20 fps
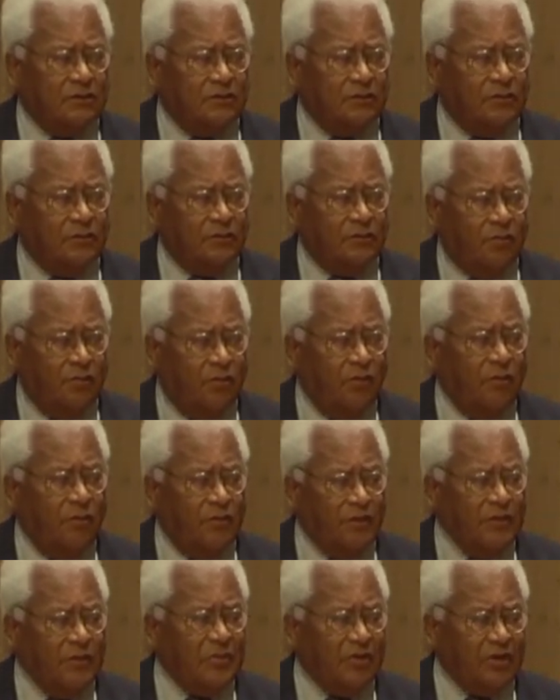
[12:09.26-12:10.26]
to pull
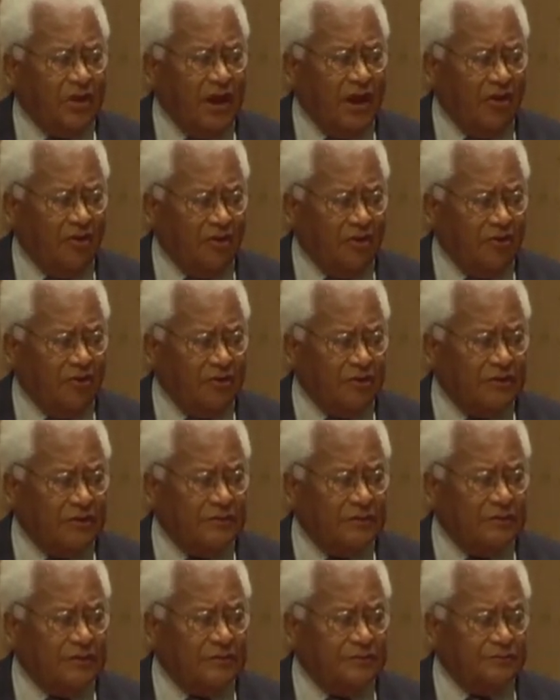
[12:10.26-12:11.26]
people together,
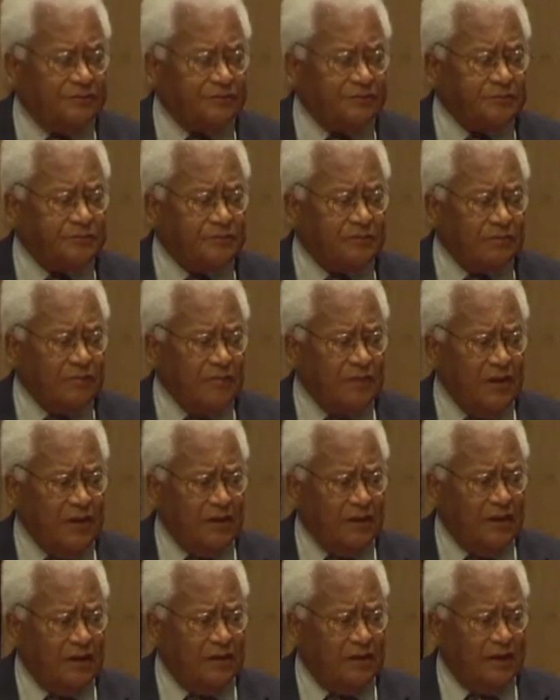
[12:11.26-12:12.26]

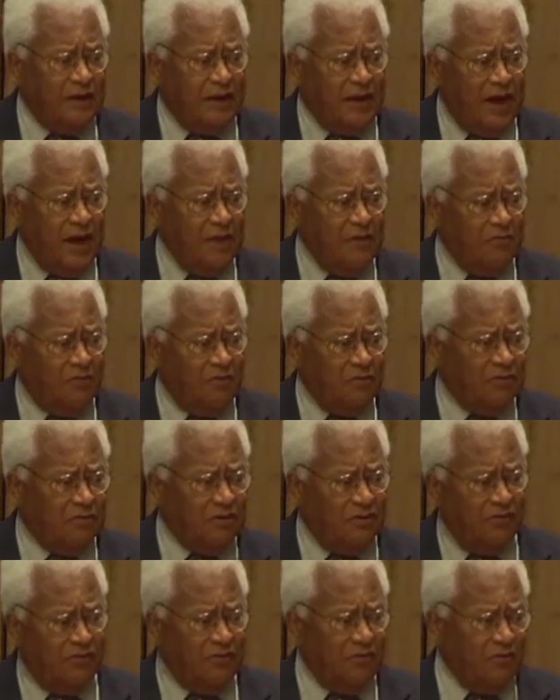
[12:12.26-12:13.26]
and they came from
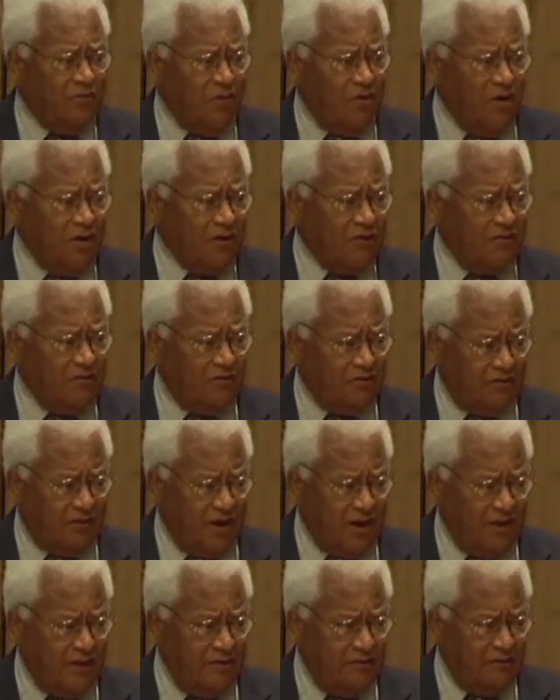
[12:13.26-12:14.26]
different walks of
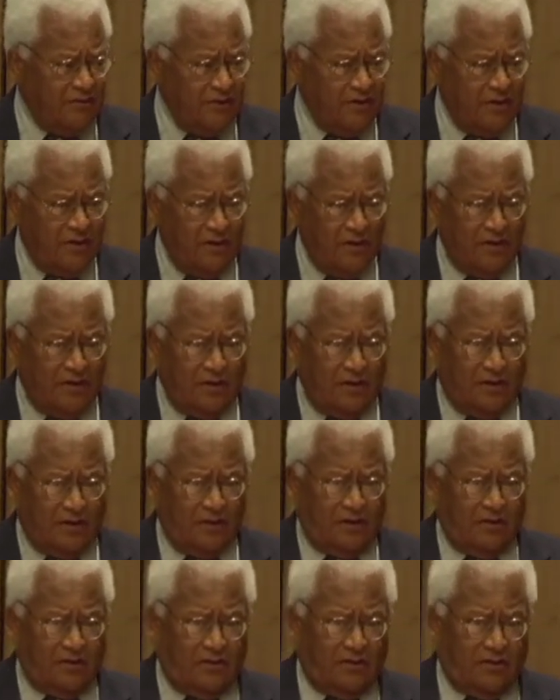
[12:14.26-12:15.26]
life,
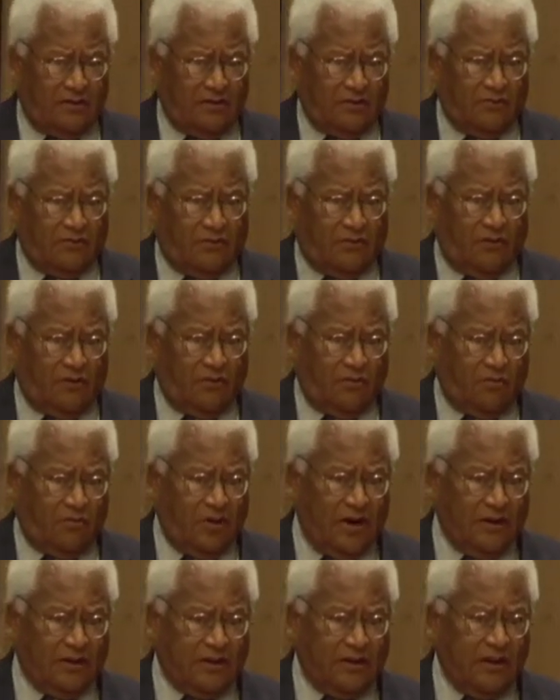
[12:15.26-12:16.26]
for
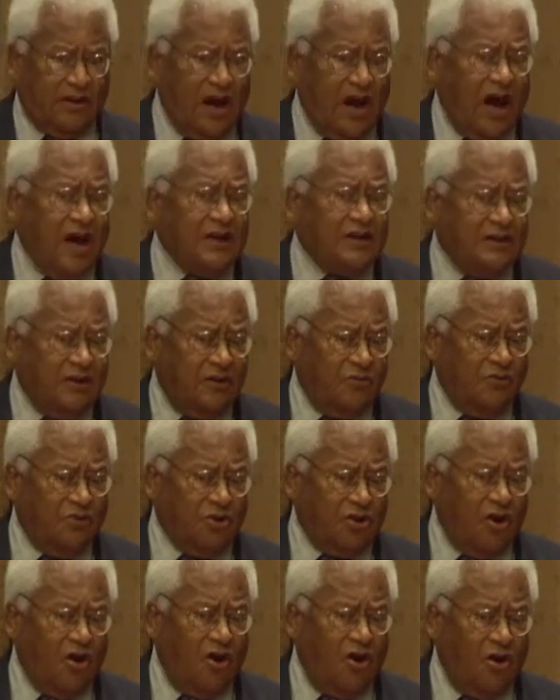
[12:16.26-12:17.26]
what Gandhi
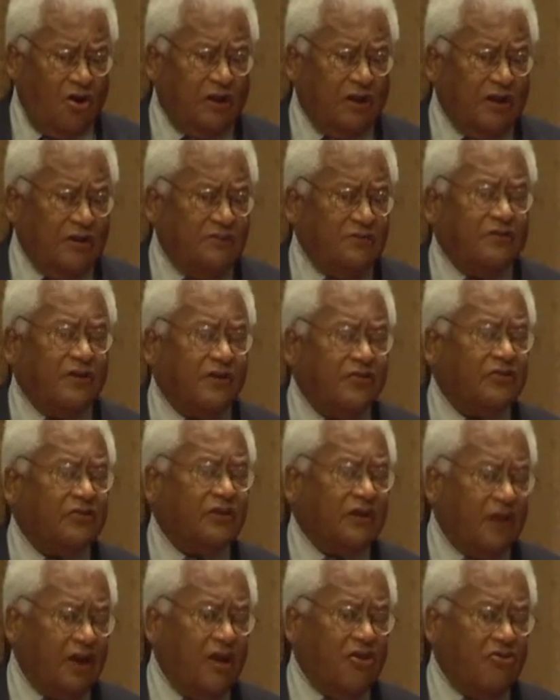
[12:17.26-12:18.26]
would call
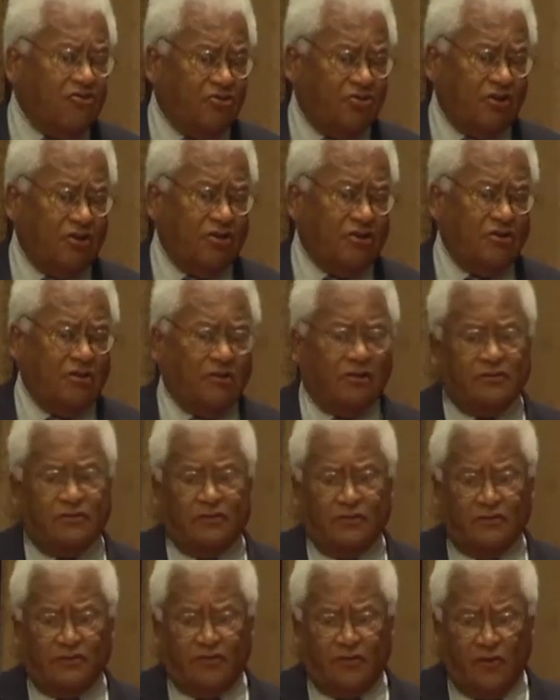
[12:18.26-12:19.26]
investigation or
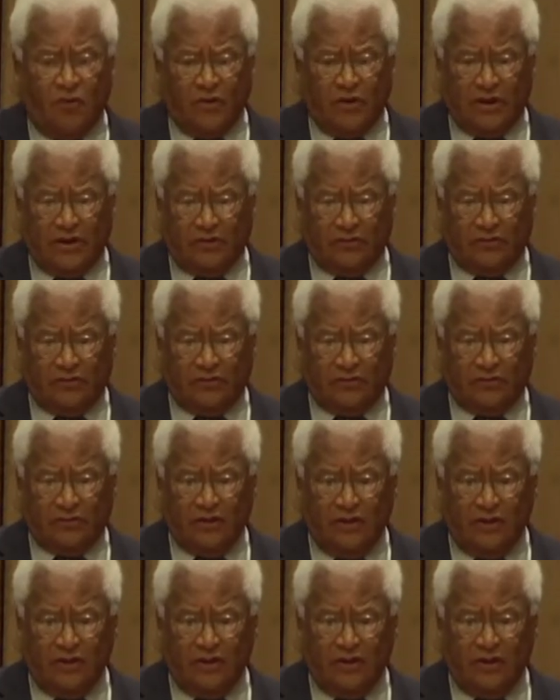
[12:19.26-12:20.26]
for focus.